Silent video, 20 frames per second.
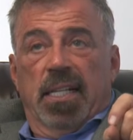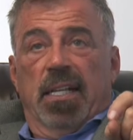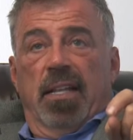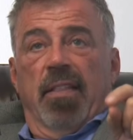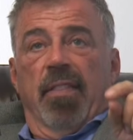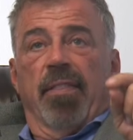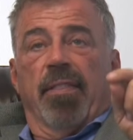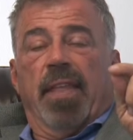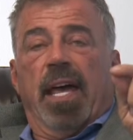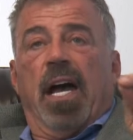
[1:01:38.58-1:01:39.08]

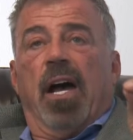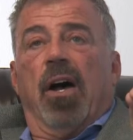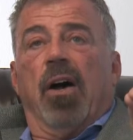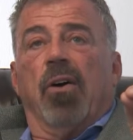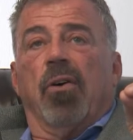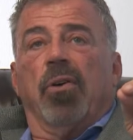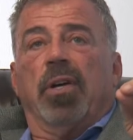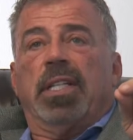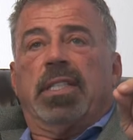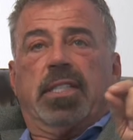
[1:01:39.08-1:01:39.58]

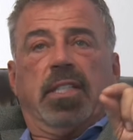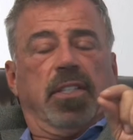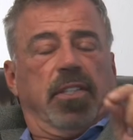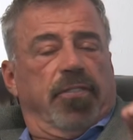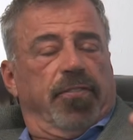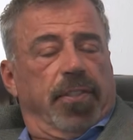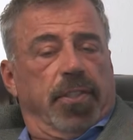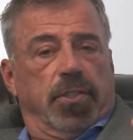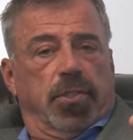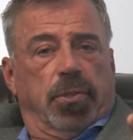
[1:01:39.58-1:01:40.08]
now it's a
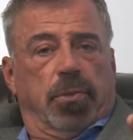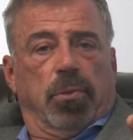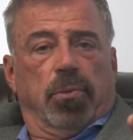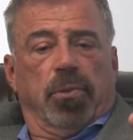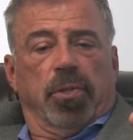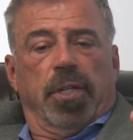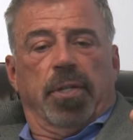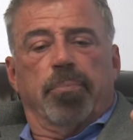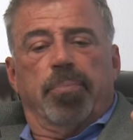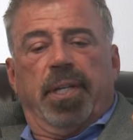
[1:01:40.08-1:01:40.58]
different
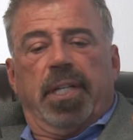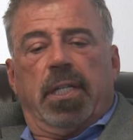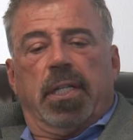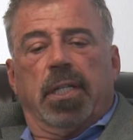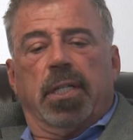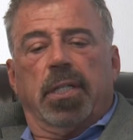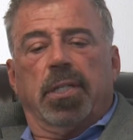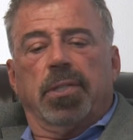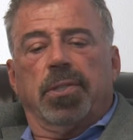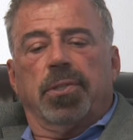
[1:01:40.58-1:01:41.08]
story,
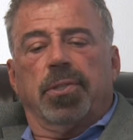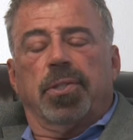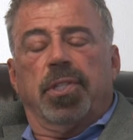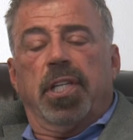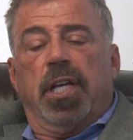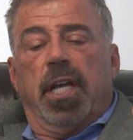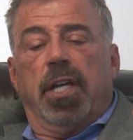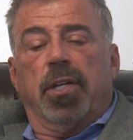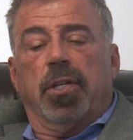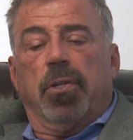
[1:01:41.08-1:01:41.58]
because
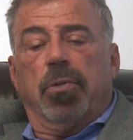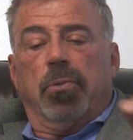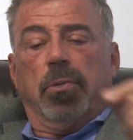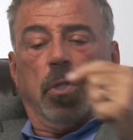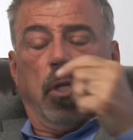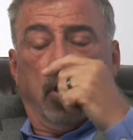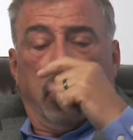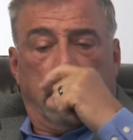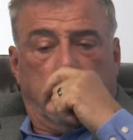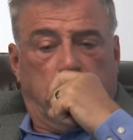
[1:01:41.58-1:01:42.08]
the ADU
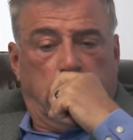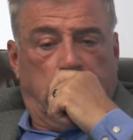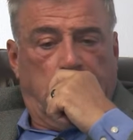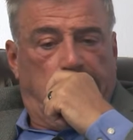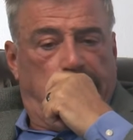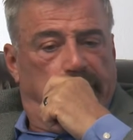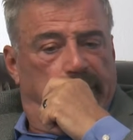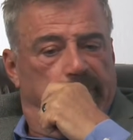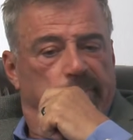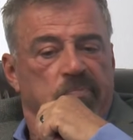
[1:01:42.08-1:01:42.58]
law
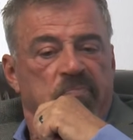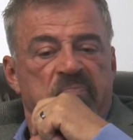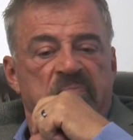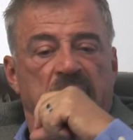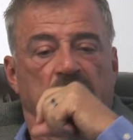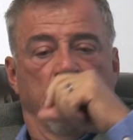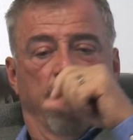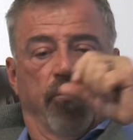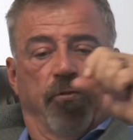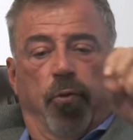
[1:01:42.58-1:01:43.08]
says
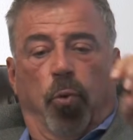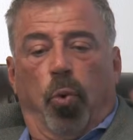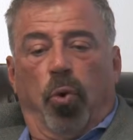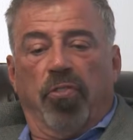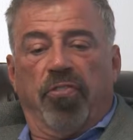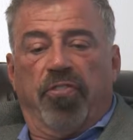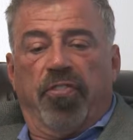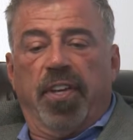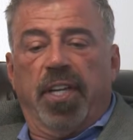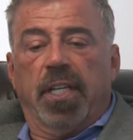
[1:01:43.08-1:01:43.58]

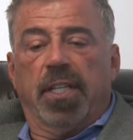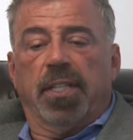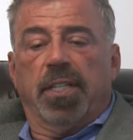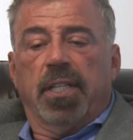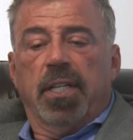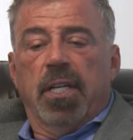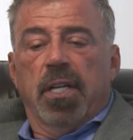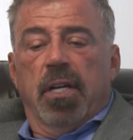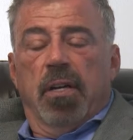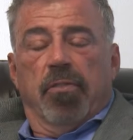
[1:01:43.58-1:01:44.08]
4 feet
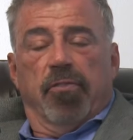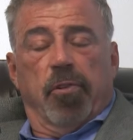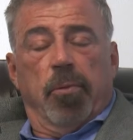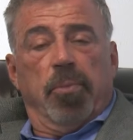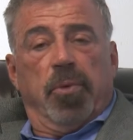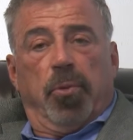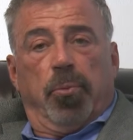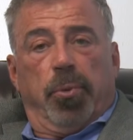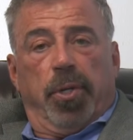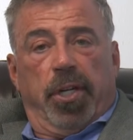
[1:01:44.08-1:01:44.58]

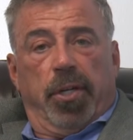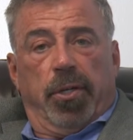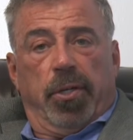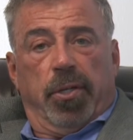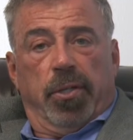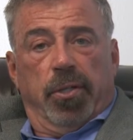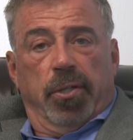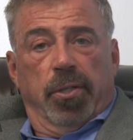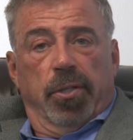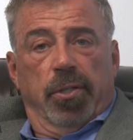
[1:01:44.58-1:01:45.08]
from the
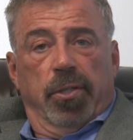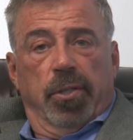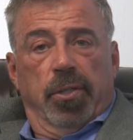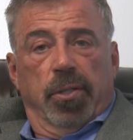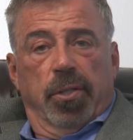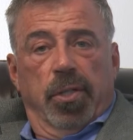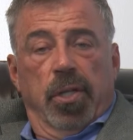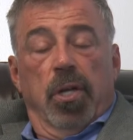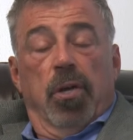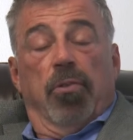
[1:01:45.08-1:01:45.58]
rear,
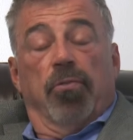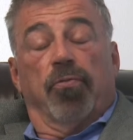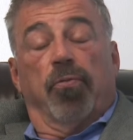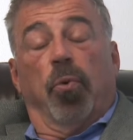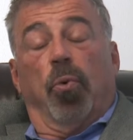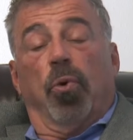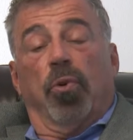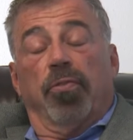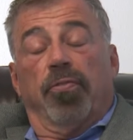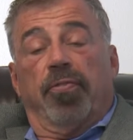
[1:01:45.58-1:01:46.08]

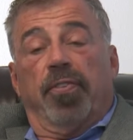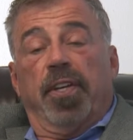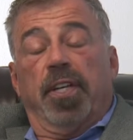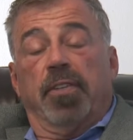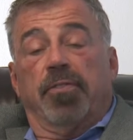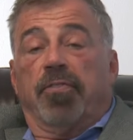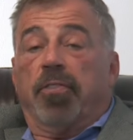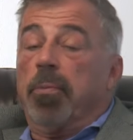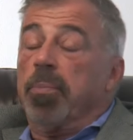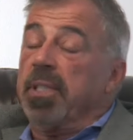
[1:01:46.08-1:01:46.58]
4
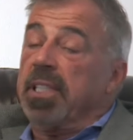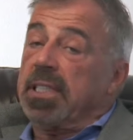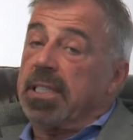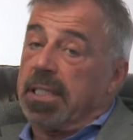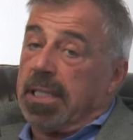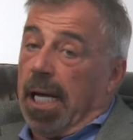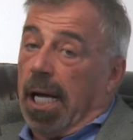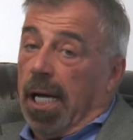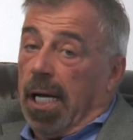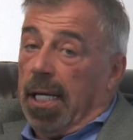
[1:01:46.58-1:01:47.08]
feet from the
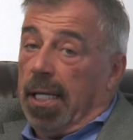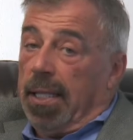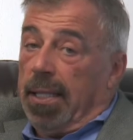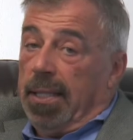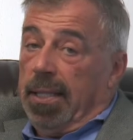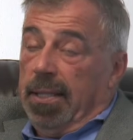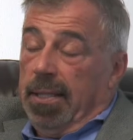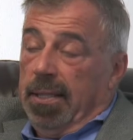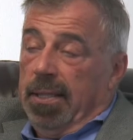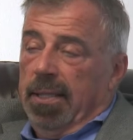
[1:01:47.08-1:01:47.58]

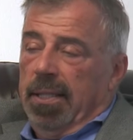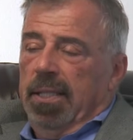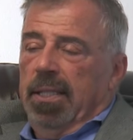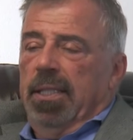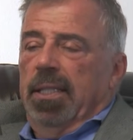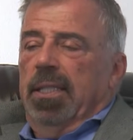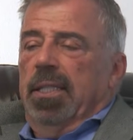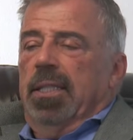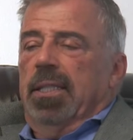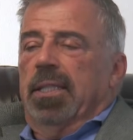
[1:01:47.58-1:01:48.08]
side.
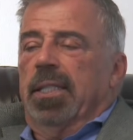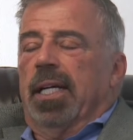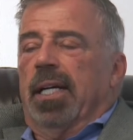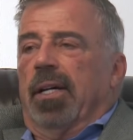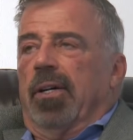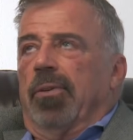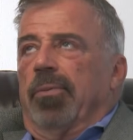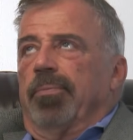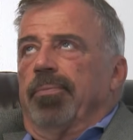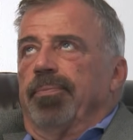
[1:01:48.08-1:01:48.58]

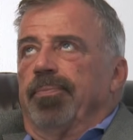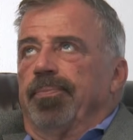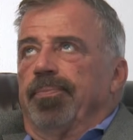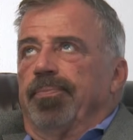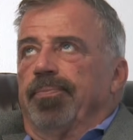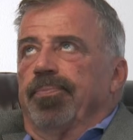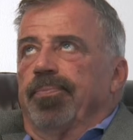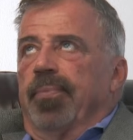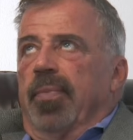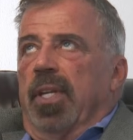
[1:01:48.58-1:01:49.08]
Now,
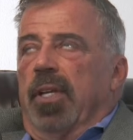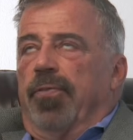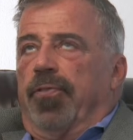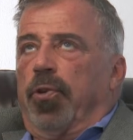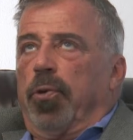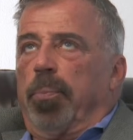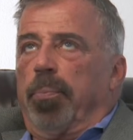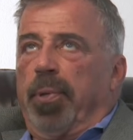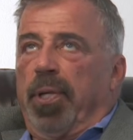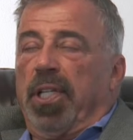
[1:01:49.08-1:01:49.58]

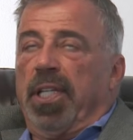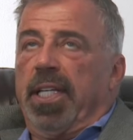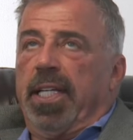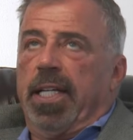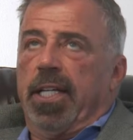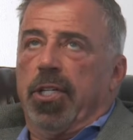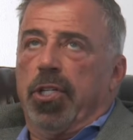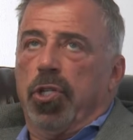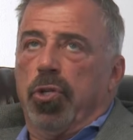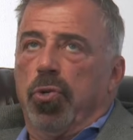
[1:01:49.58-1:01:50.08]
if you're building
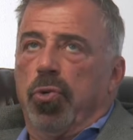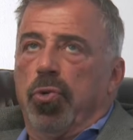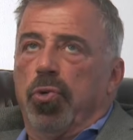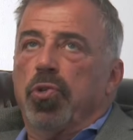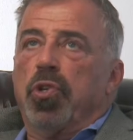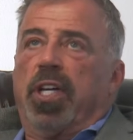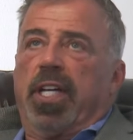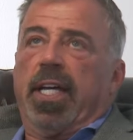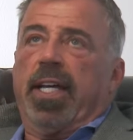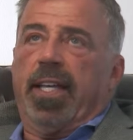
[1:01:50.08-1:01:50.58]
it new,
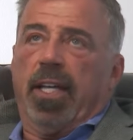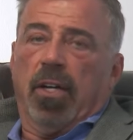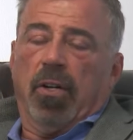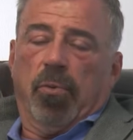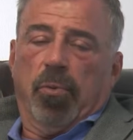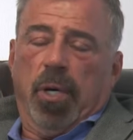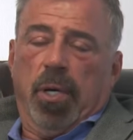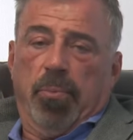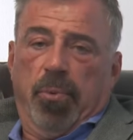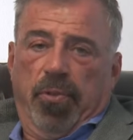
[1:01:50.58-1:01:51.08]
you can get
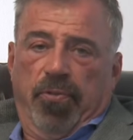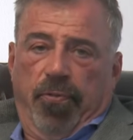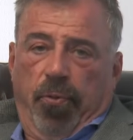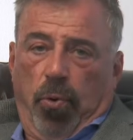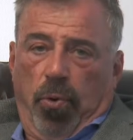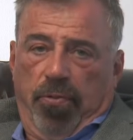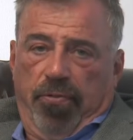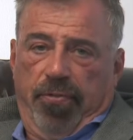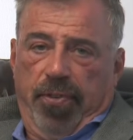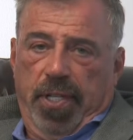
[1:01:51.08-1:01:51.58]
away with
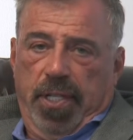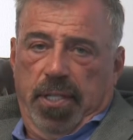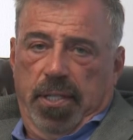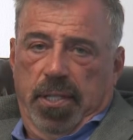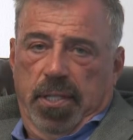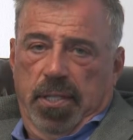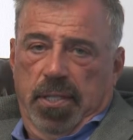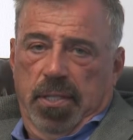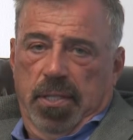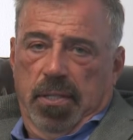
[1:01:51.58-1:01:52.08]
4
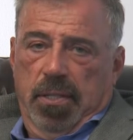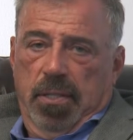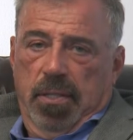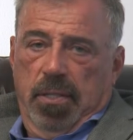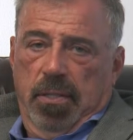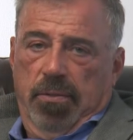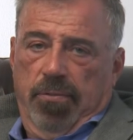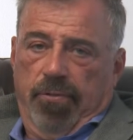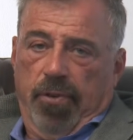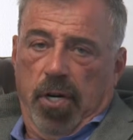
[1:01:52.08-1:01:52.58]
feet.
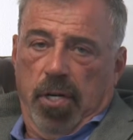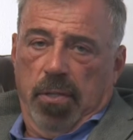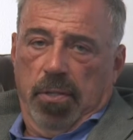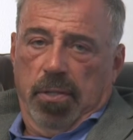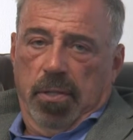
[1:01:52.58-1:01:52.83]
Side